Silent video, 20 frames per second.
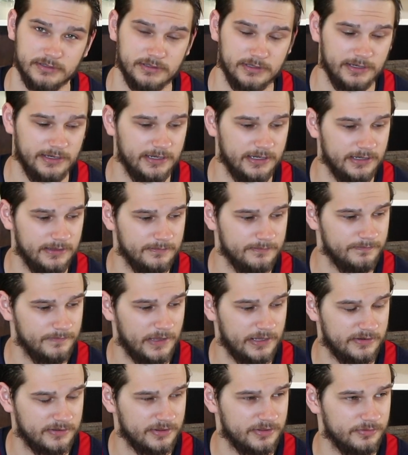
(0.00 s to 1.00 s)
um,
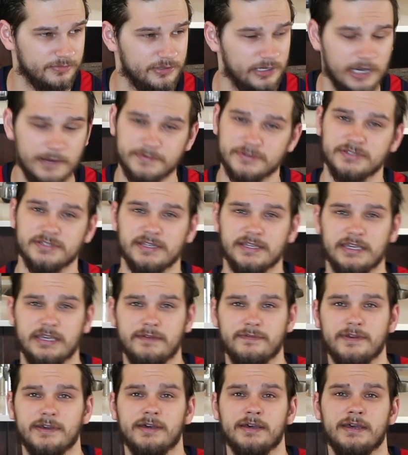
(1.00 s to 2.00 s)
out of the three options I
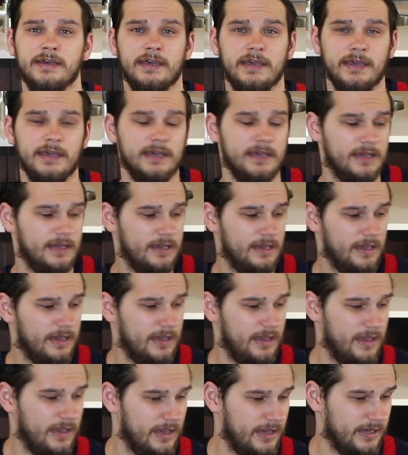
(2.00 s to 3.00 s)
gave you.
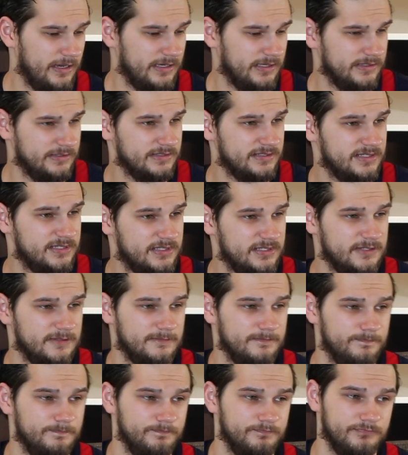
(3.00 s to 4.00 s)
And
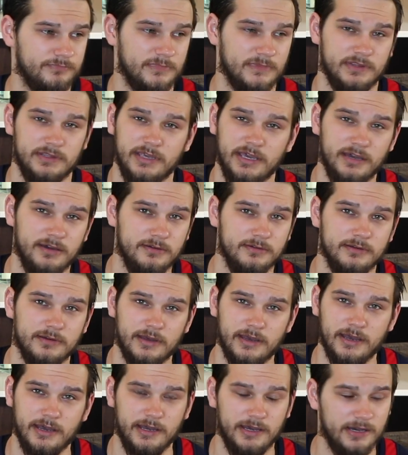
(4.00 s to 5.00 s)
yeah,
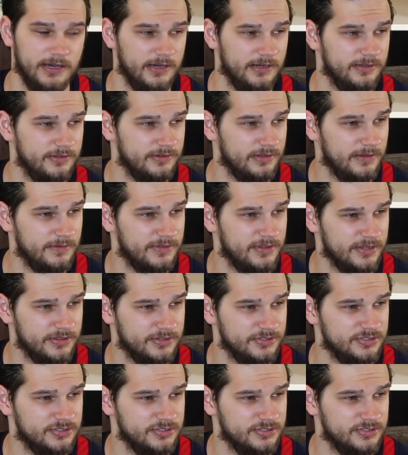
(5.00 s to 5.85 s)
uh, I think the